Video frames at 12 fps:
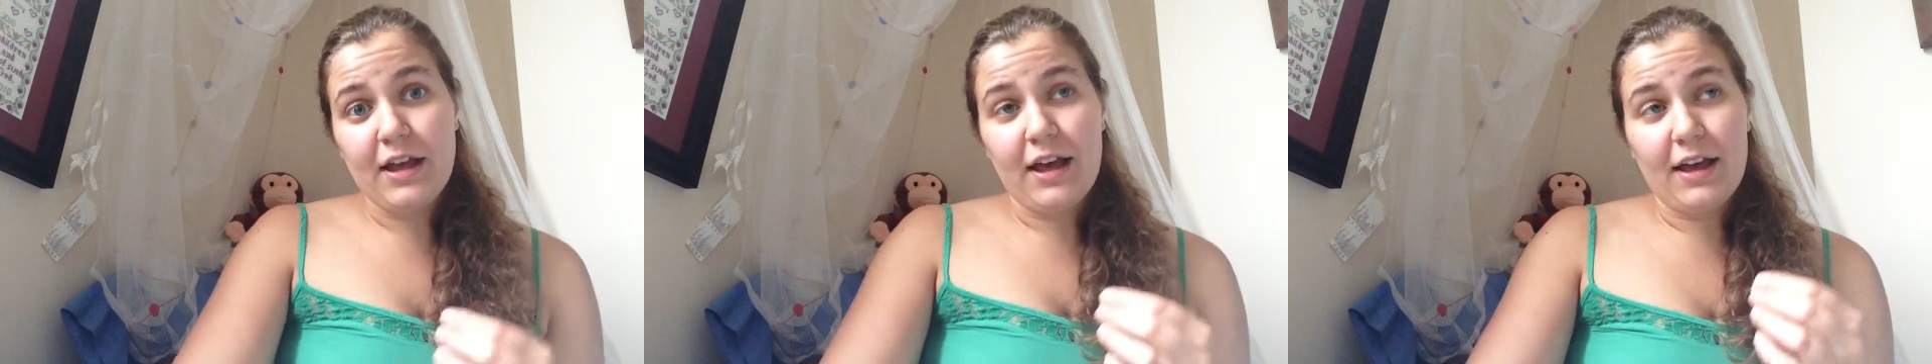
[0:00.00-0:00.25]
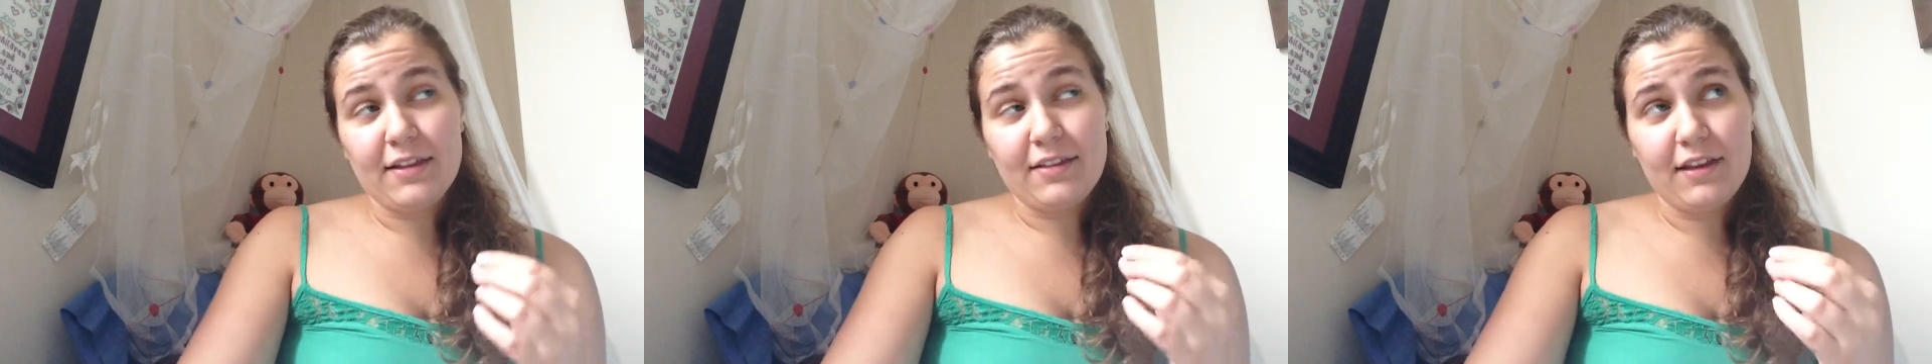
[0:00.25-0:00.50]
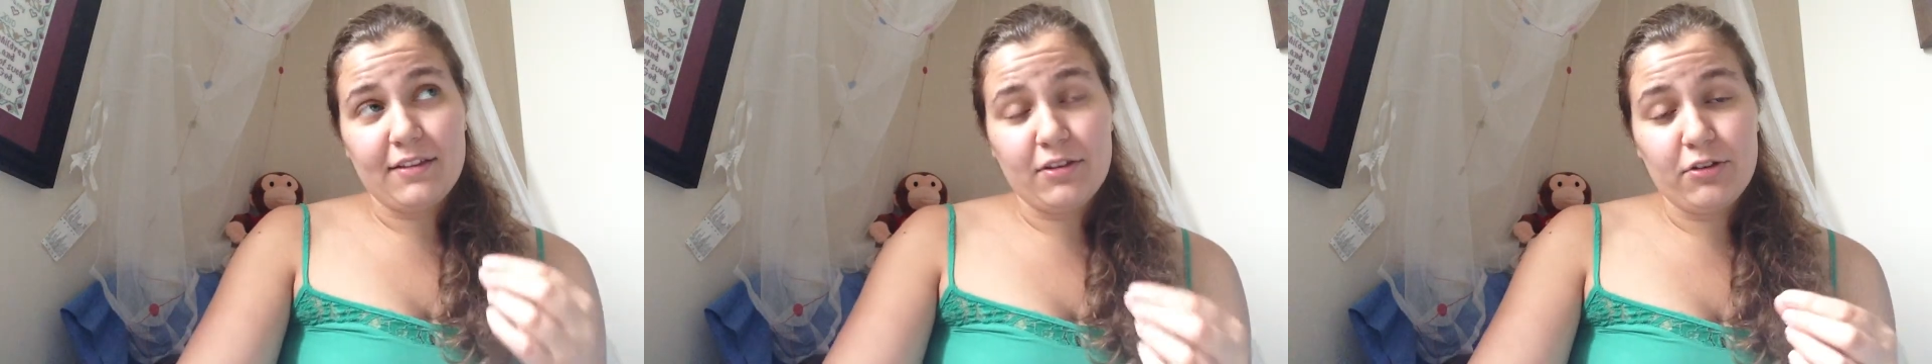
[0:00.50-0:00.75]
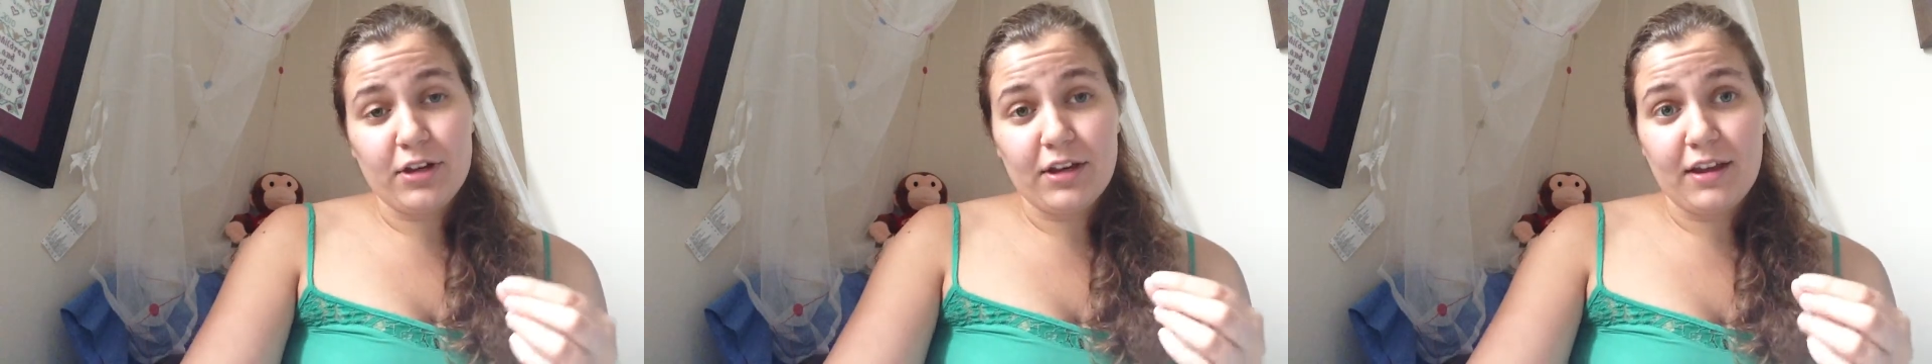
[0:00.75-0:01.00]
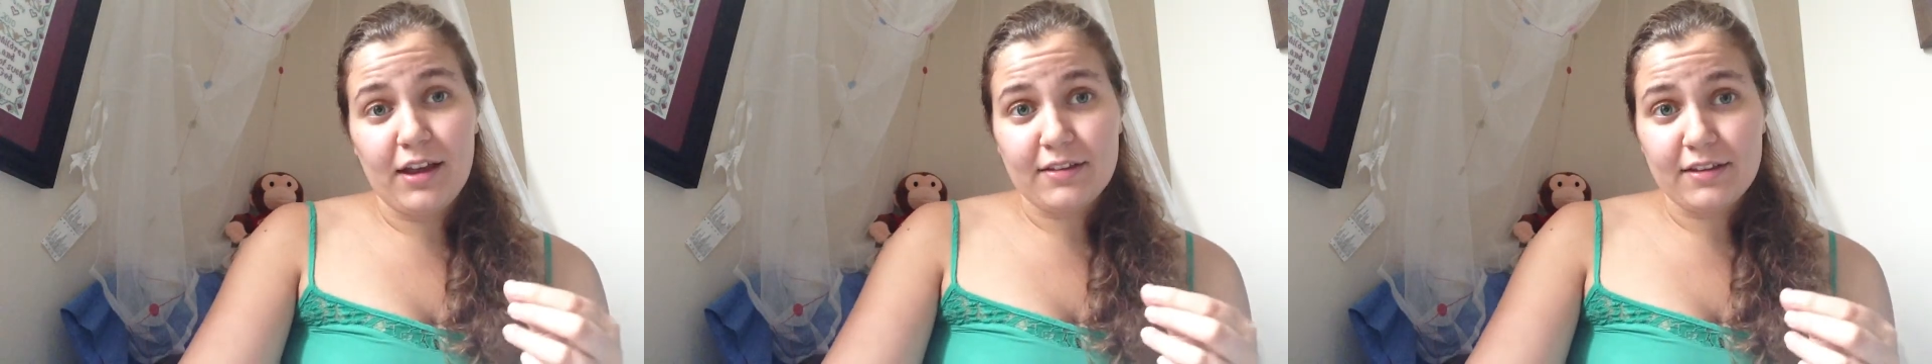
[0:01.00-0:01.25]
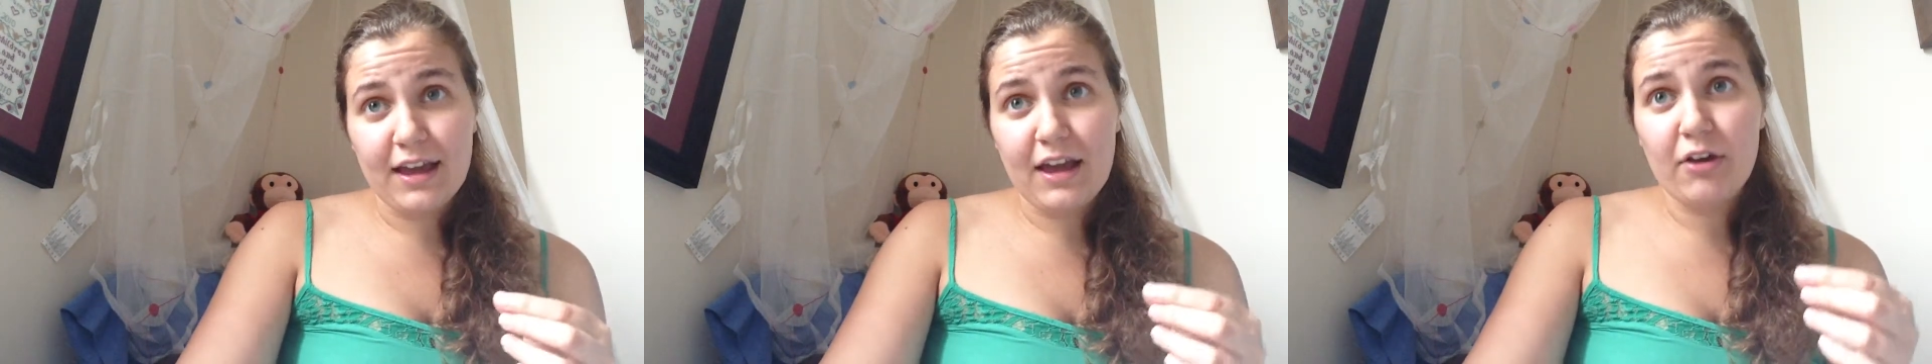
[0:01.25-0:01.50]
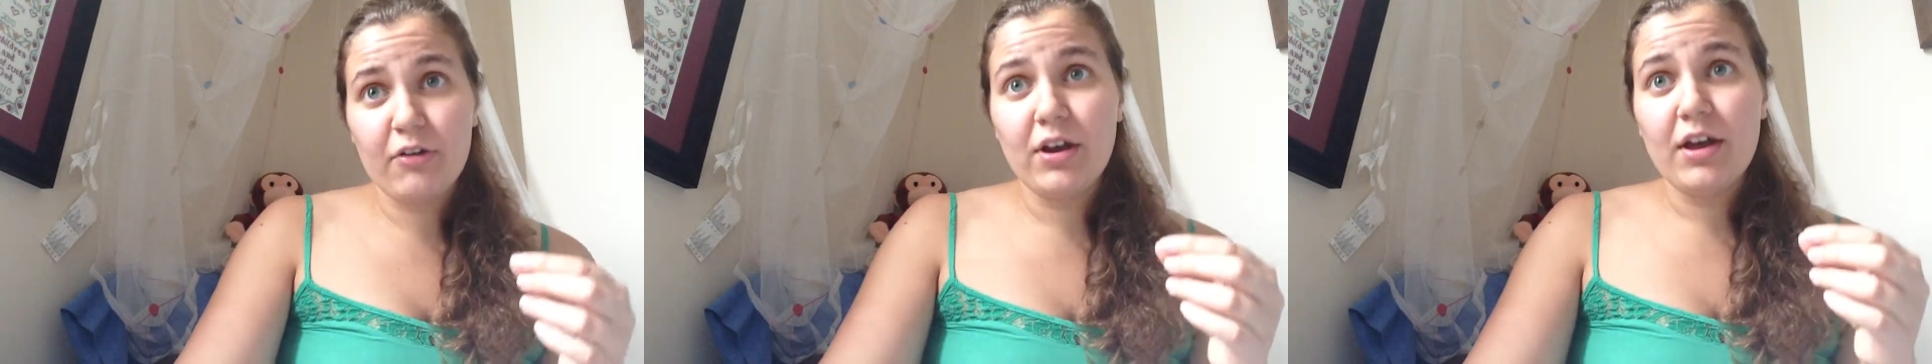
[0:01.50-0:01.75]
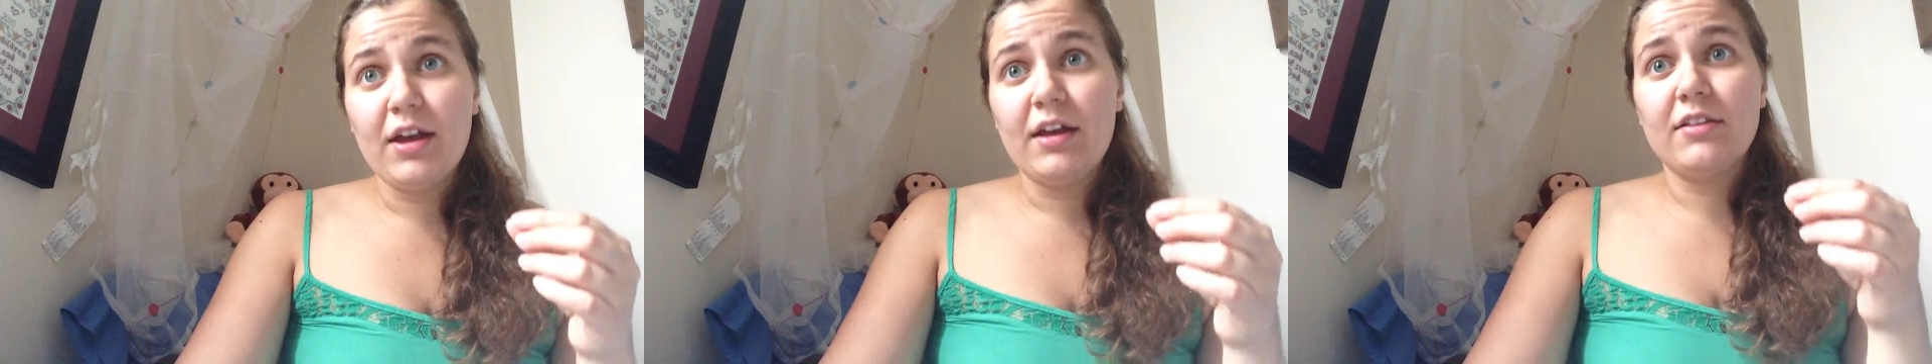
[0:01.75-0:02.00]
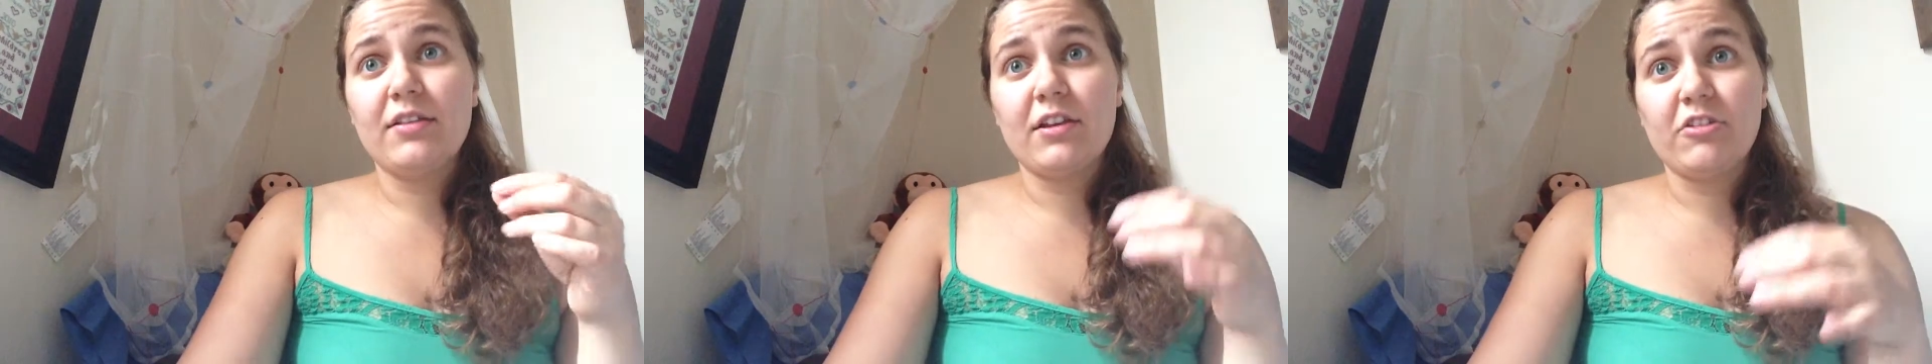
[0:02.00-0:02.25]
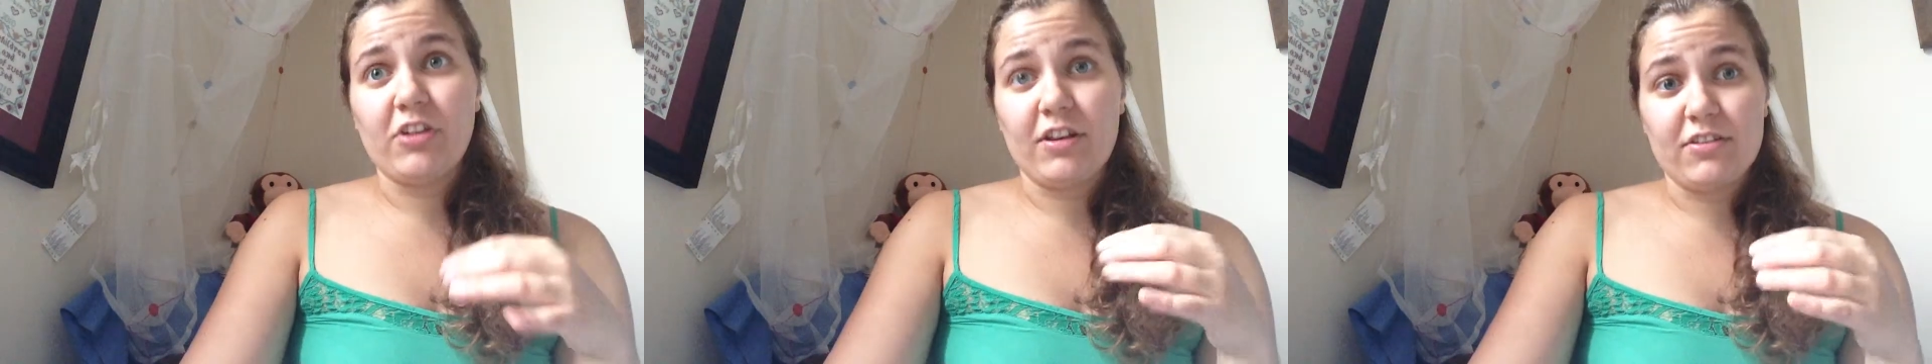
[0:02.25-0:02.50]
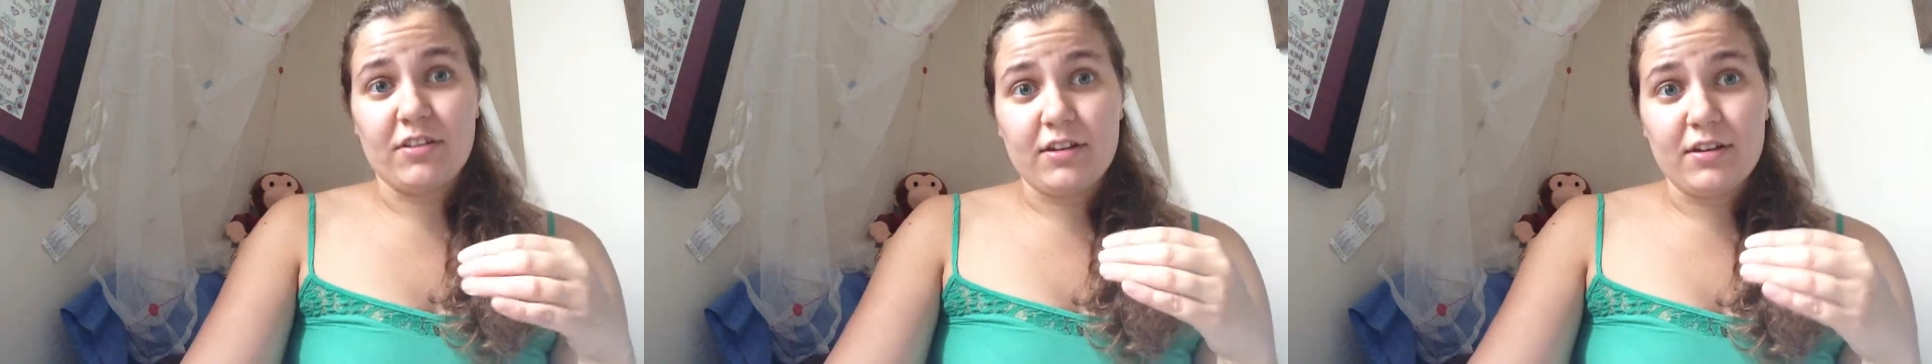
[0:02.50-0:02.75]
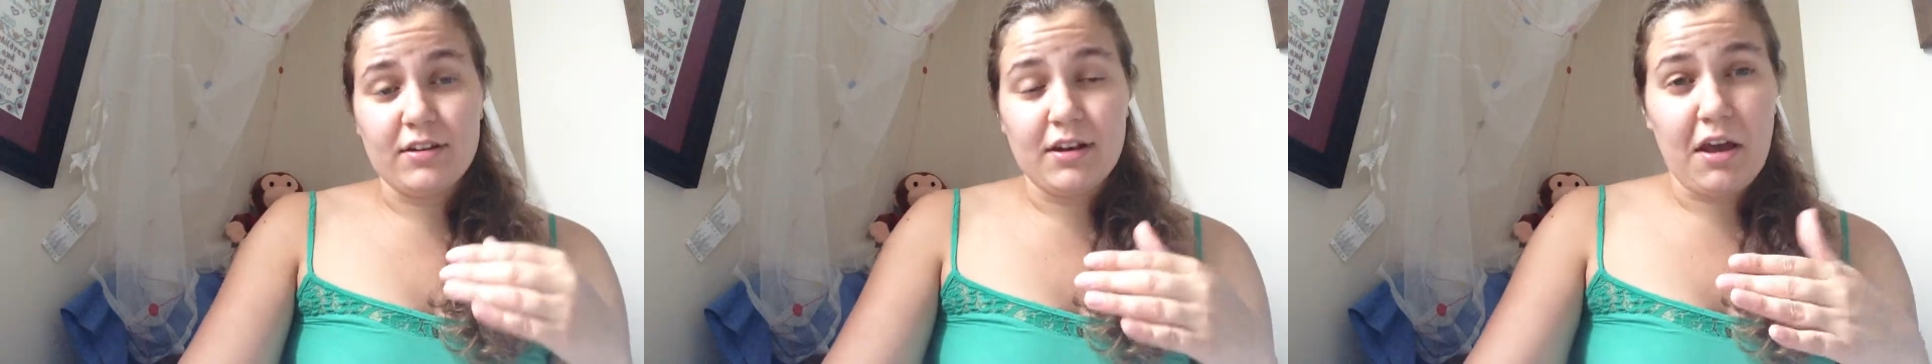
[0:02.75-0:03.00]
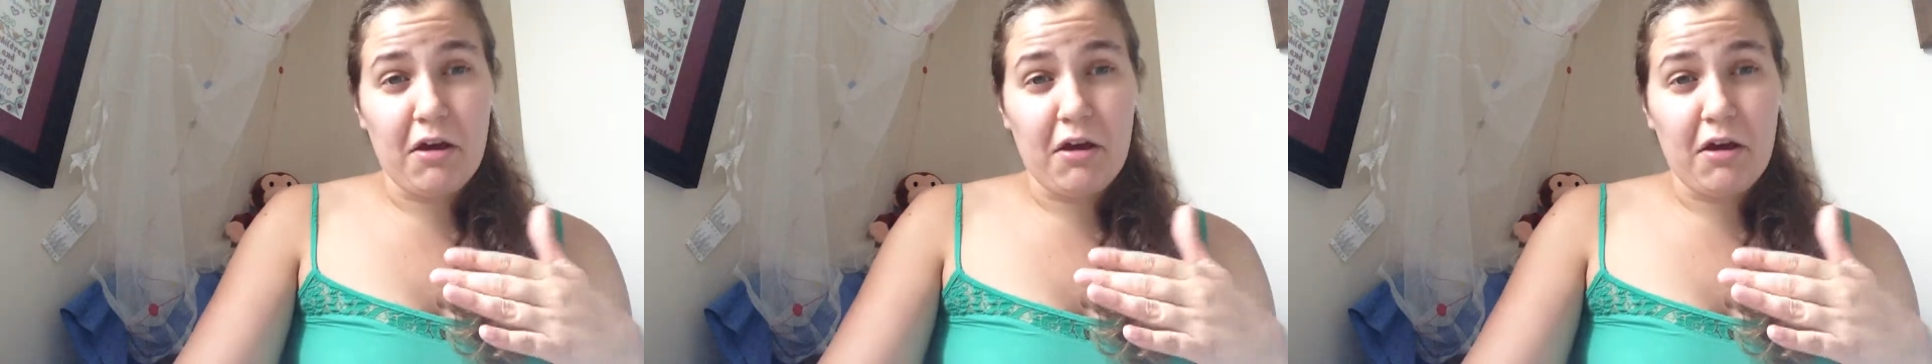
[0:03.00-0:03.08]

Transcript: uh, Zeitoun and Cascão suggested